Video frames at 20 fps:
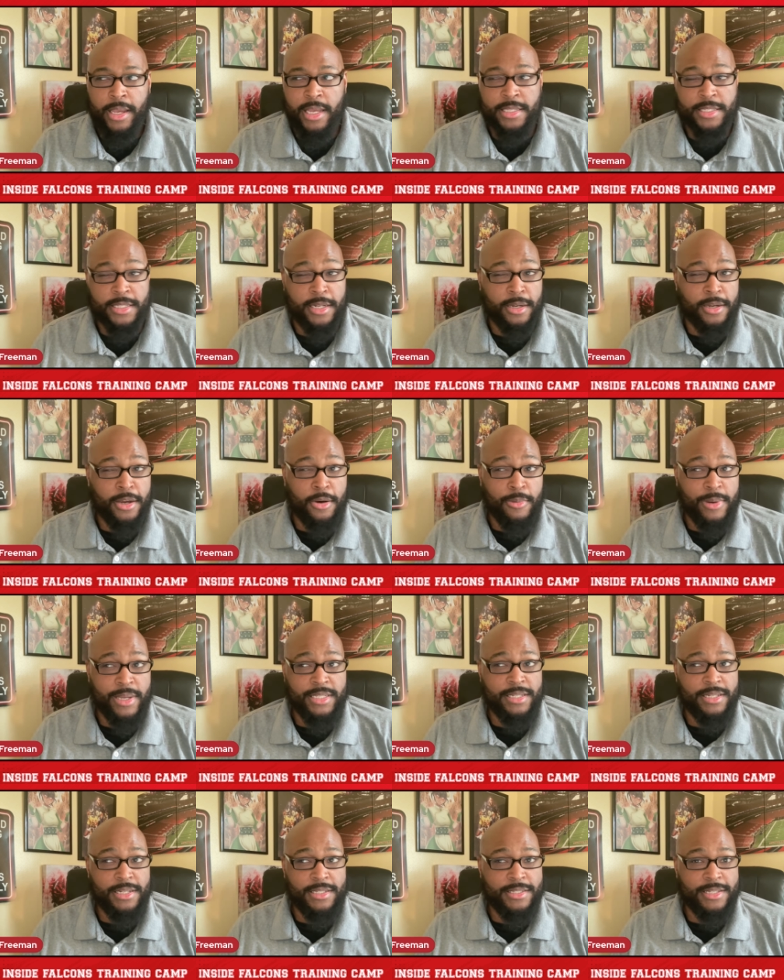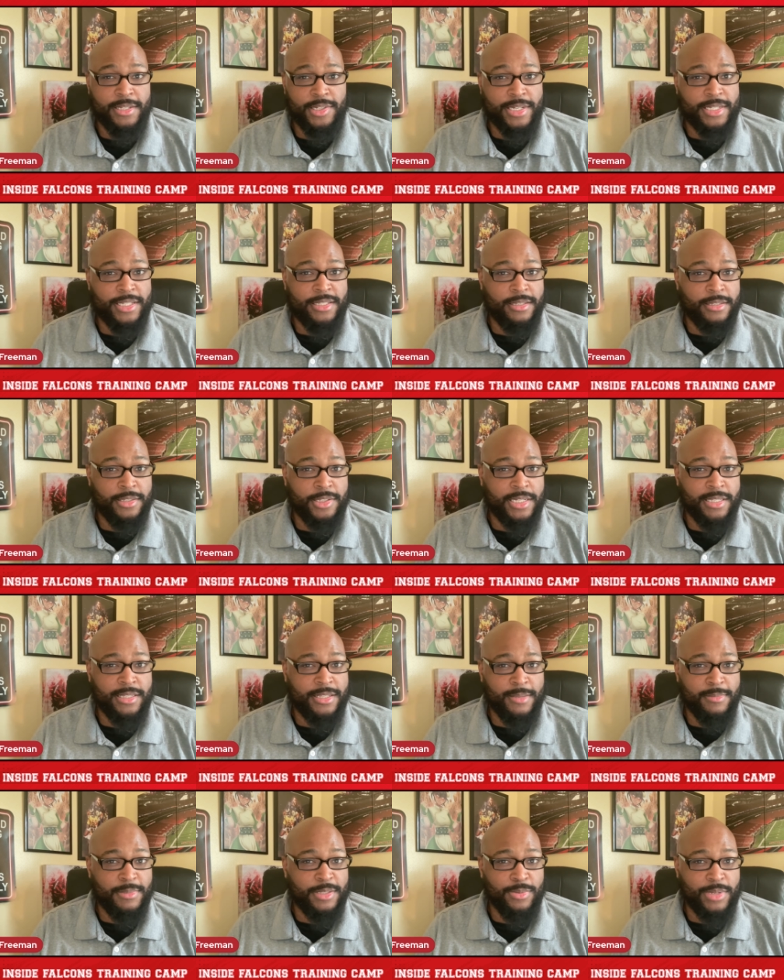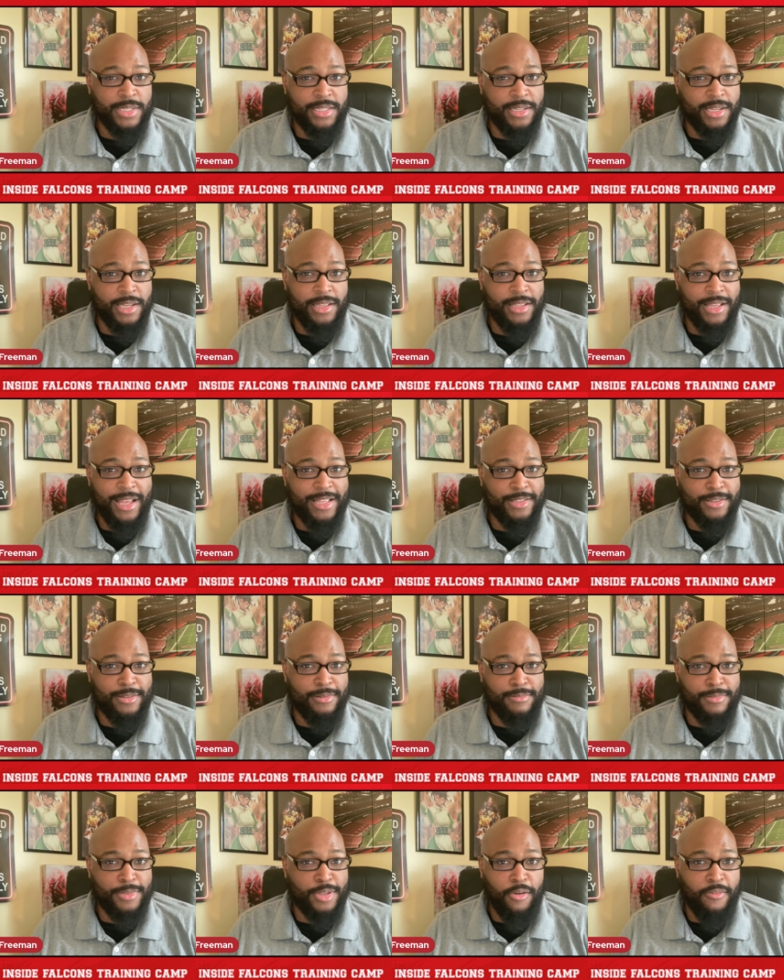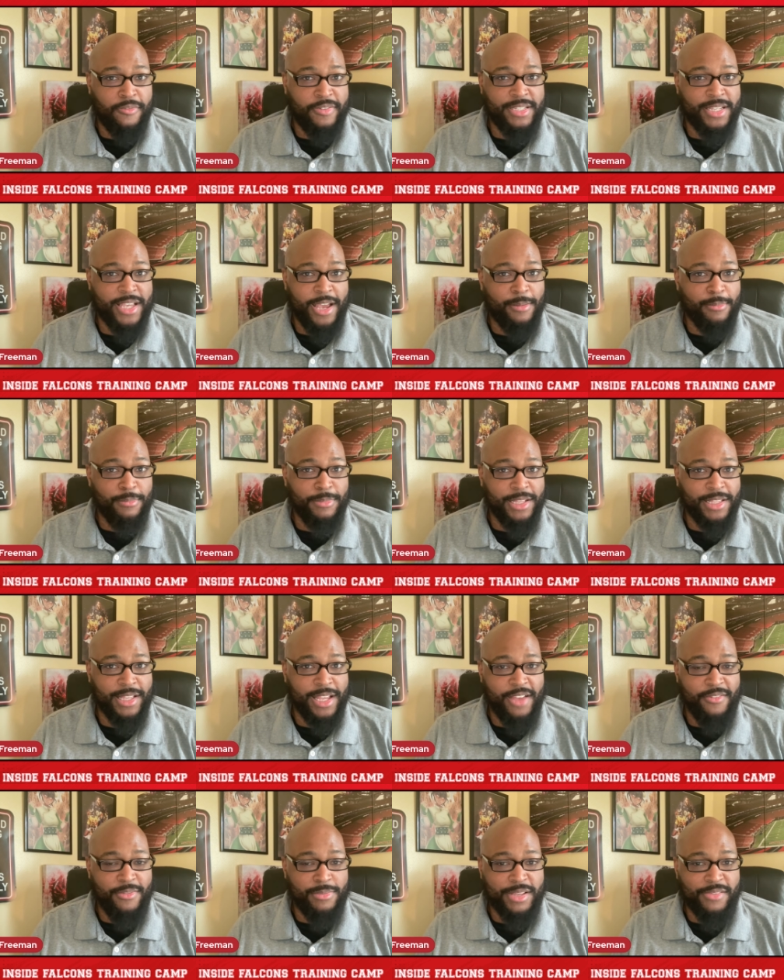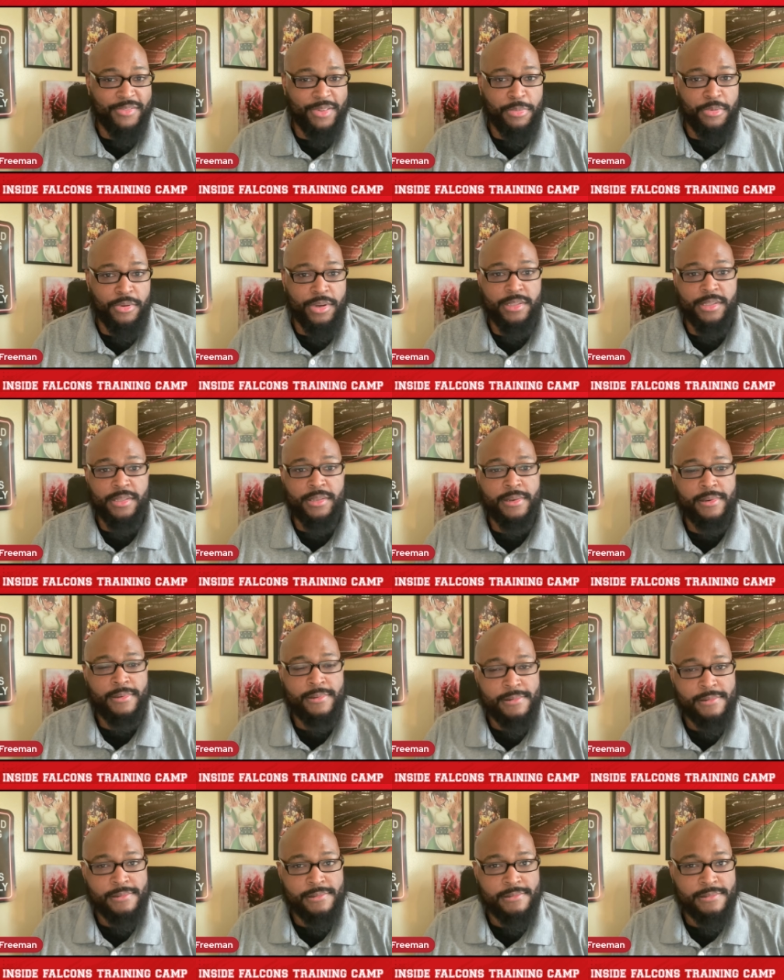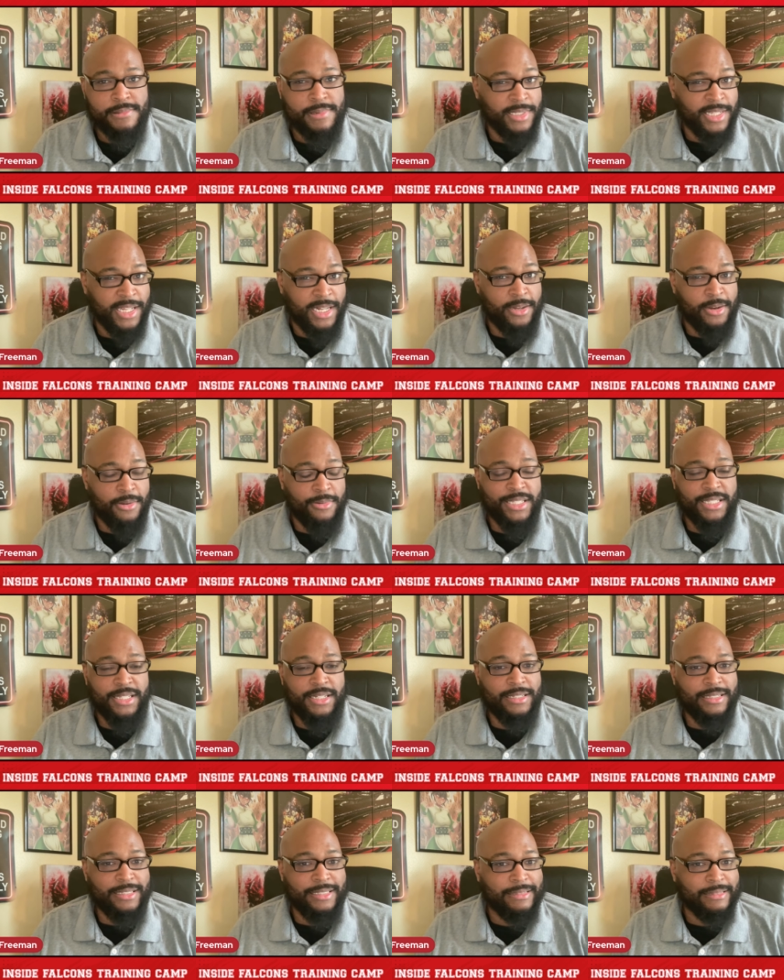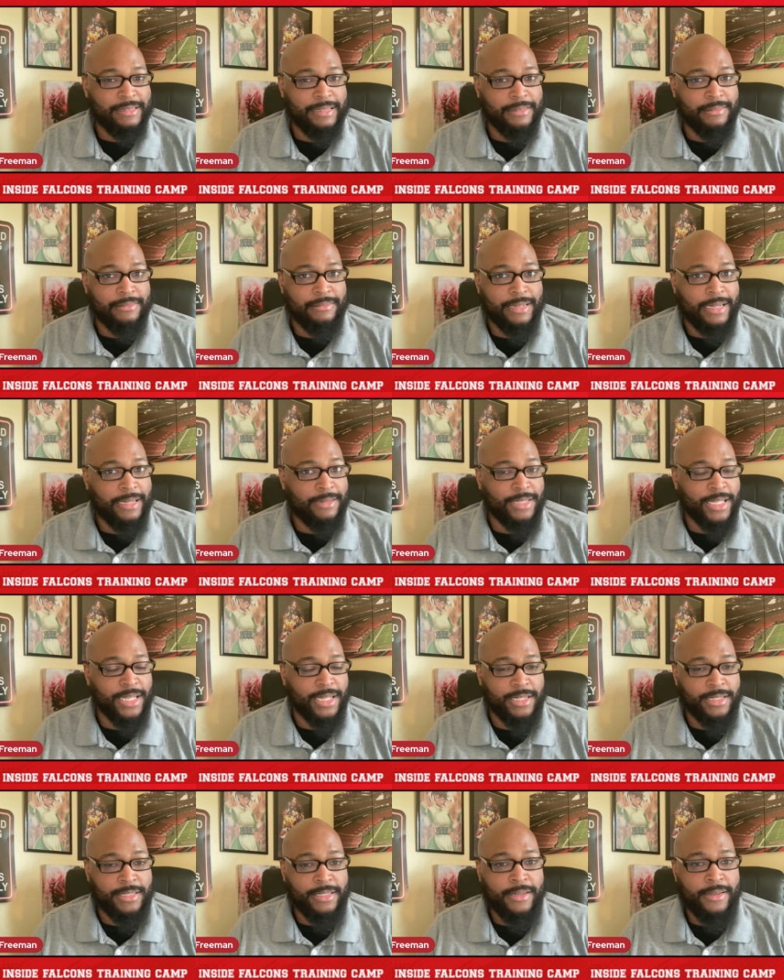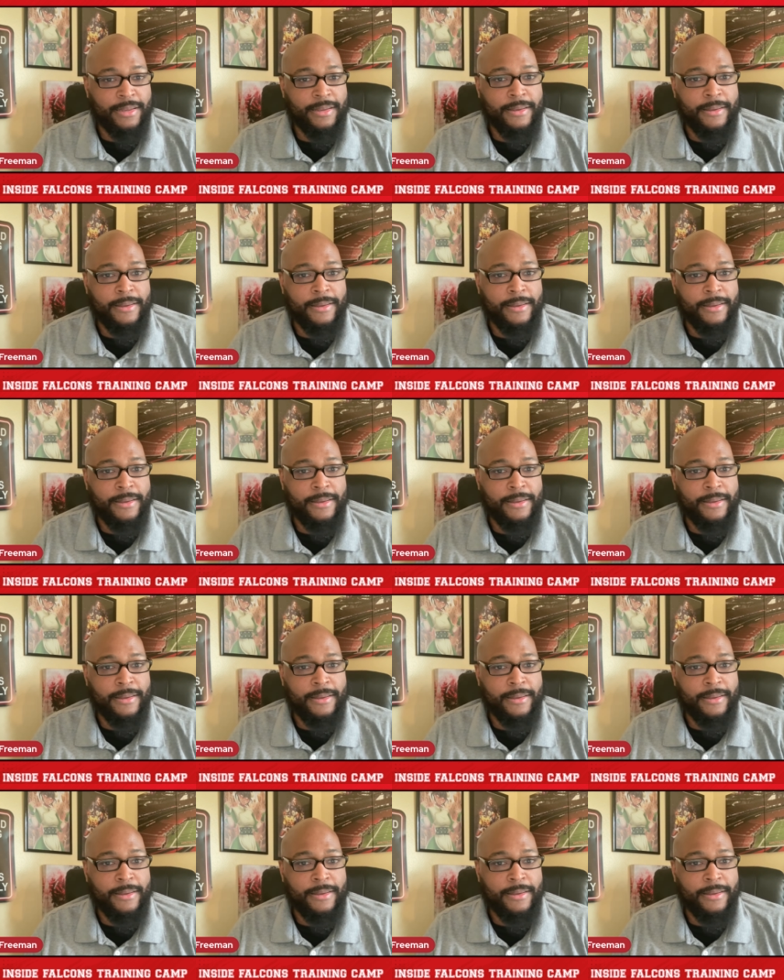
Is it a coincidence that Jesse, Justin Simmons wasn't in that Dolphins game that they gave up 70 points? Is that a coincidence? Uh, I don't think it is.